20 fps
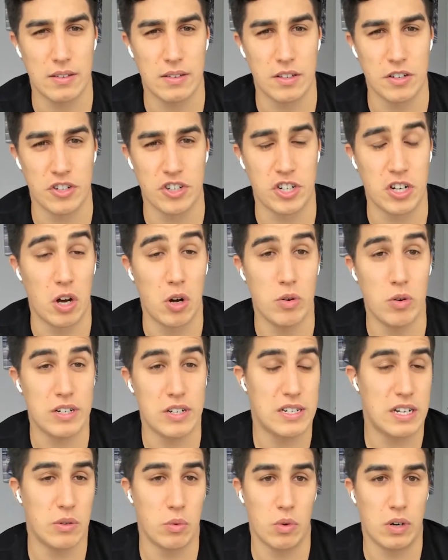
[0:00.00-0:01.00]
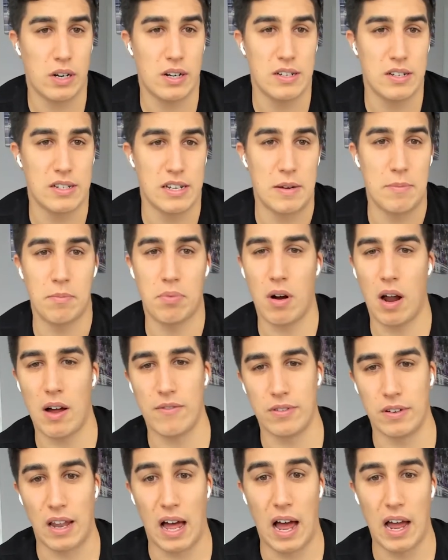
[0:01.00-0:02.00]
The show just didn't work because
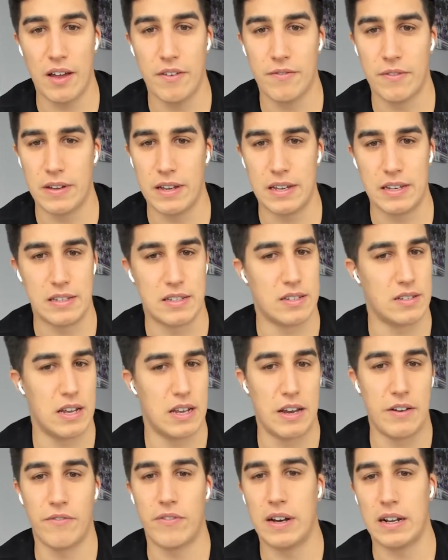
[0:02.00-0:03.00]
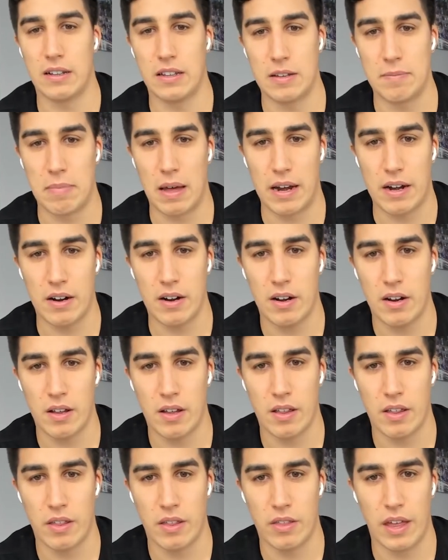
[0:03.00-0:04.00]
improv live is infinitely better
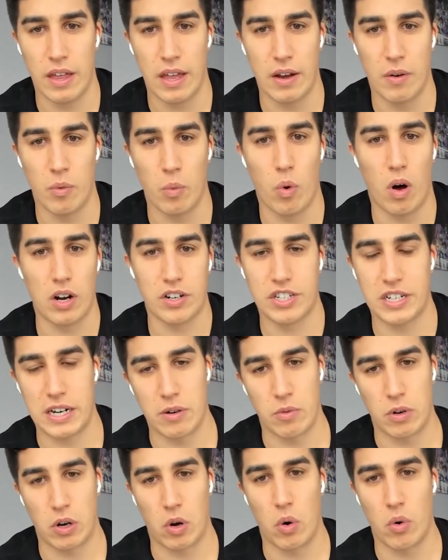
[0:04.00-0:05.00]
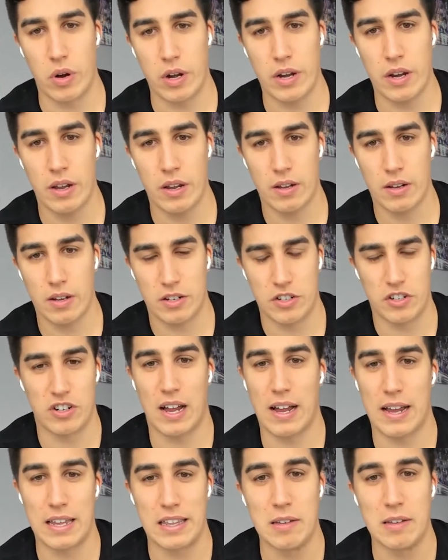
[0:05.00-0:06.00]
than watching it recorded because you're
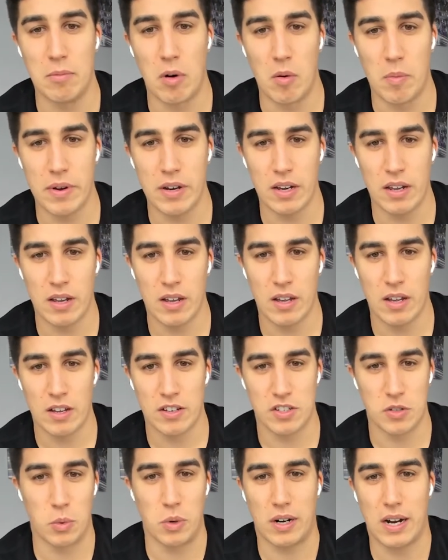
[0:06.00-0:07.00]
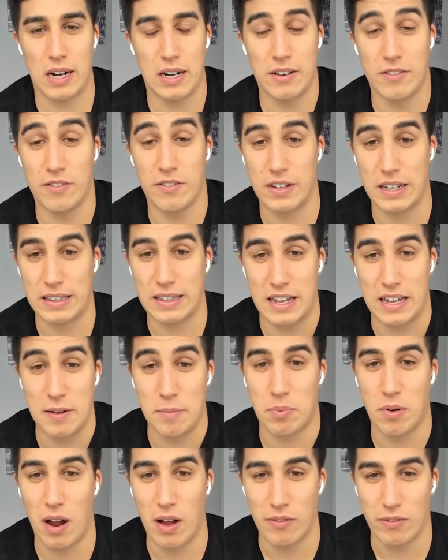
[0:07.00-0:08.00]
not mm. in the moment. So we're kind of like the
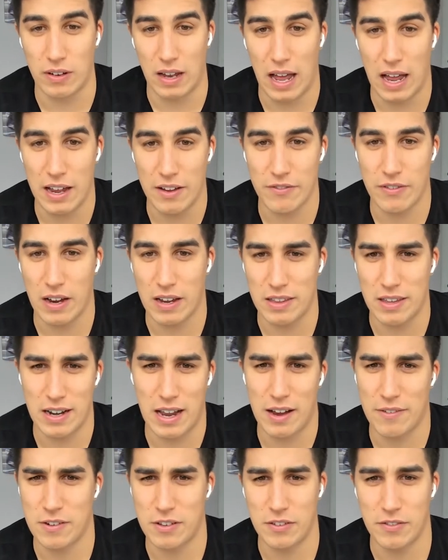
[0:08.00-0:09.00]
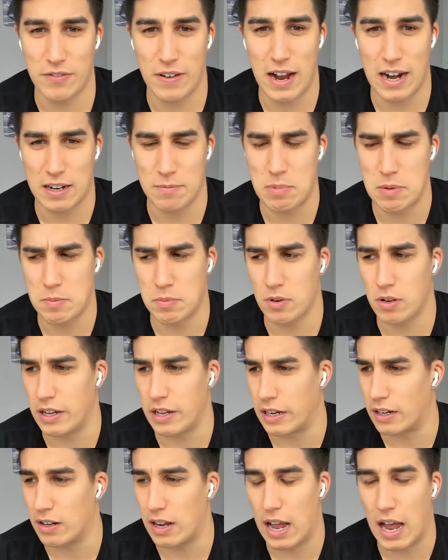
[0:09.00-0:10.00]
improv live. And then after the fact, people are
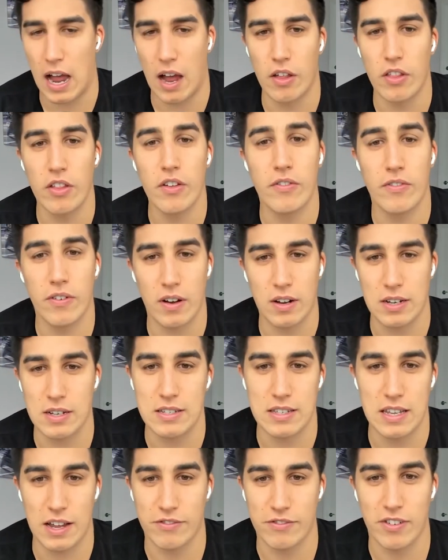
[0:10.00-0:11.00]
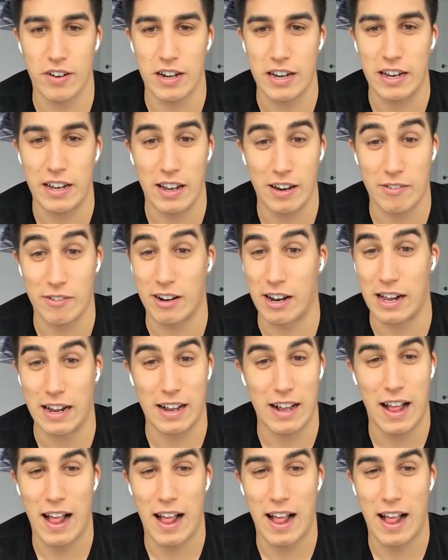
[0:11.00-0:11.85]
like, how the fuck is that funny? And we're like,